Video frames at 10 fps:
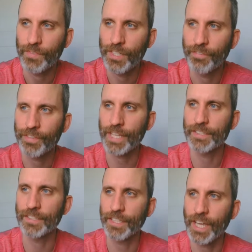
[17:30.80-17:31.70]
If
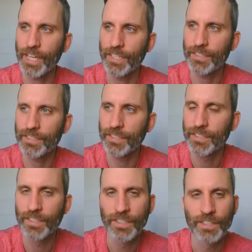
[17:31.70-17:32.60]
that's the case,
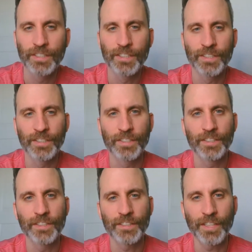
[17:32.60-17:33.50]

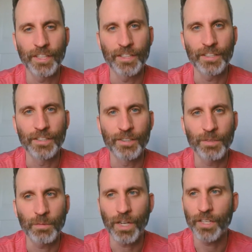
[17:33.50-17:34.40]
then
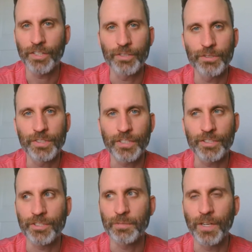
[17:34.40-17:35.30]
why are you such a
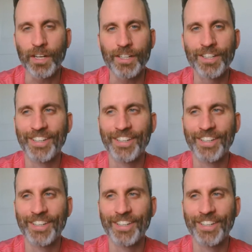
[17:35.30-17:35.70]
schmuck?